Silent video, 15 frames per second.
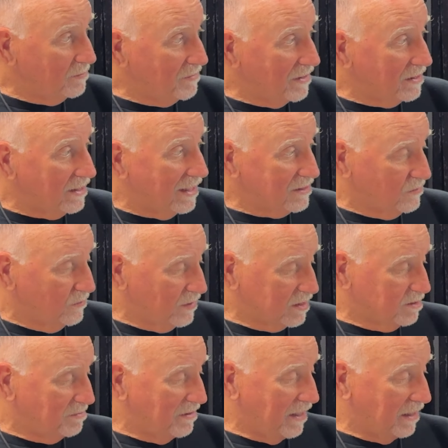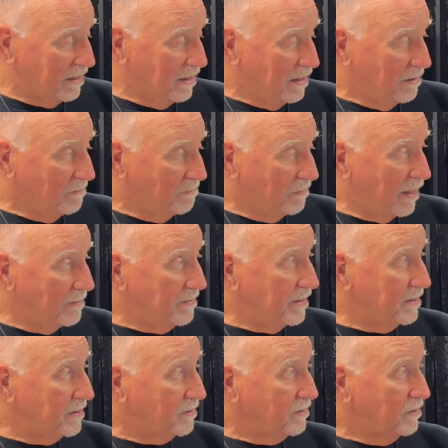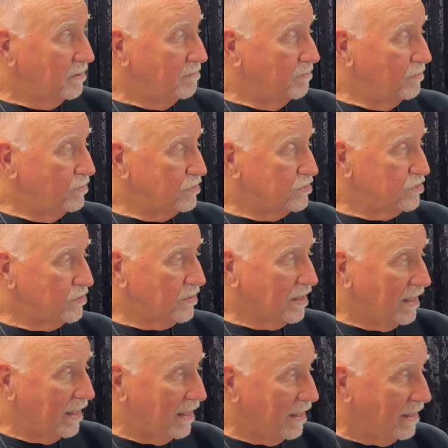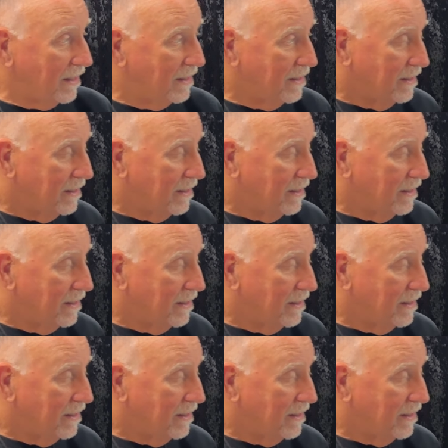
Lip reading: be a lot to explain. Va haber mucho que